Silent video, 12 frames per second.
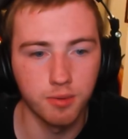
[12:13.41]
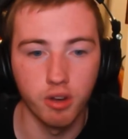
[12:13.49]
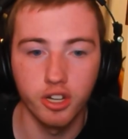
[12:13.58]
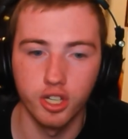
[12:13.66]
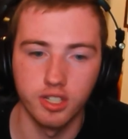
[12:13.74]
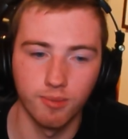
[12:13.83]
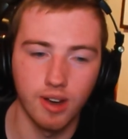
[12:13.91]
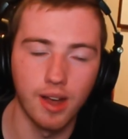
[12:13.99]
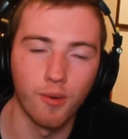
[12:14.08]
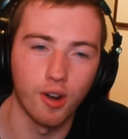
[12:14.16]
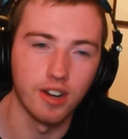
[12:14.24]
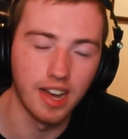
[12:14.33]
which is why
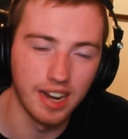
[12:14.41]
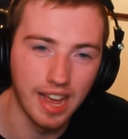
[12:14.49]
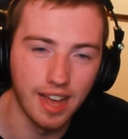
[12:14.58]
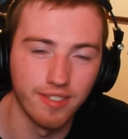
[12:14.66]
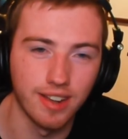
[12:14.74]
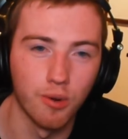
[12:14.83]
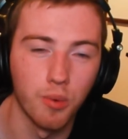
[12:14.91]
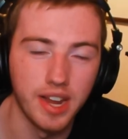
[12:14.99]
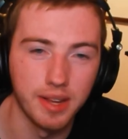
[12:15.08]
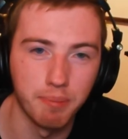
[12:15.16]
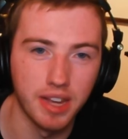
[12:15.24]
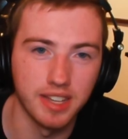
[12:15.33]
we're not having a
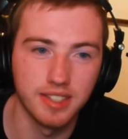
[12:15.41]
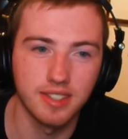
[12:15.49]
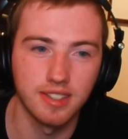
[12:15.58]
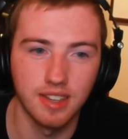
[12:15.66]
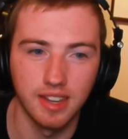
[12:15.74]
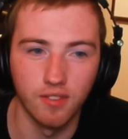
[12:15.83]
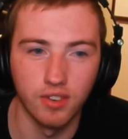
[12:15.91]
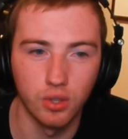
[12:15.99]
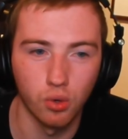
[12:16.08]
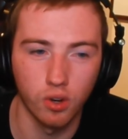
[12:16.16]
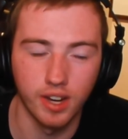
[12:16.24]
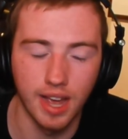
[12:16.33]
weight-based
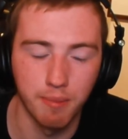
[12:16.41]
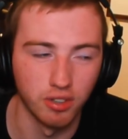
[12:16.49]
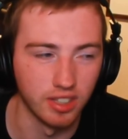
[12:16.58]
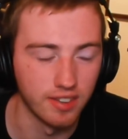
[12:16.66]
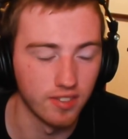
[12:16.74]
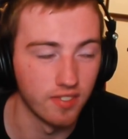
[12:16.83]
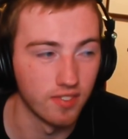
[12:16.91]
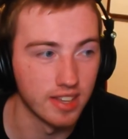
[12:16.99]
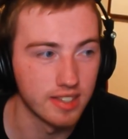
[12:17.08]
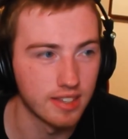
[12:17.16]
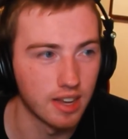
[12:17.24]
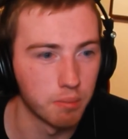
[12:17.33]
inventory, I believe, in
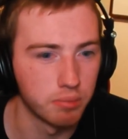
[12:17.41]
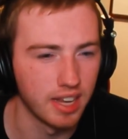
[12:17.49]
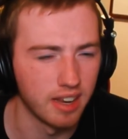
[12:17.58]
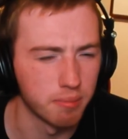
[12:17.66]
this update.